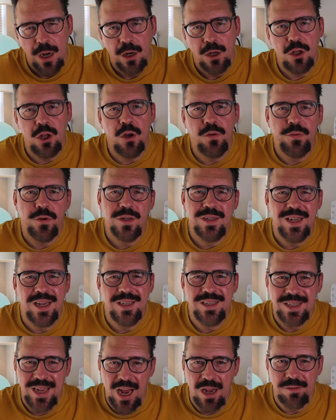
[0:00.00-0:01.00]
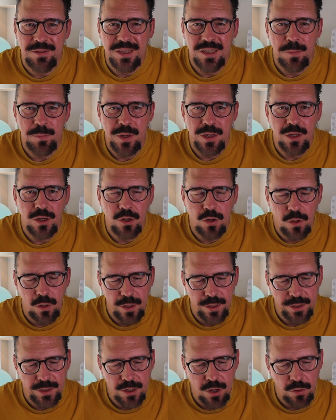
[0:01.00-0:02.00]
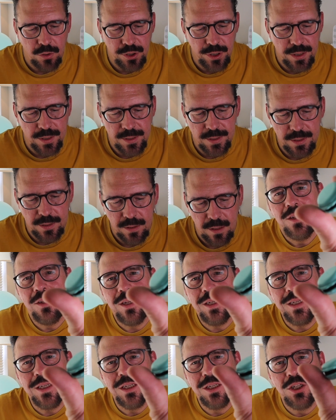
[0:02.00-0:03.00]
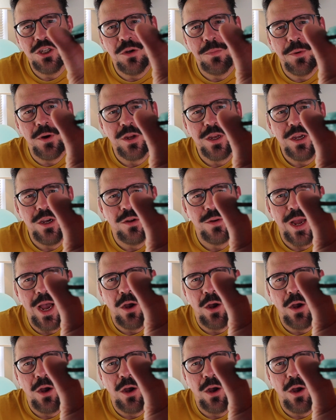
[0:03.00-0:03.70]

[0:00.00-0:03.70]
Clover does have some of the coolest notions. So this is super cute.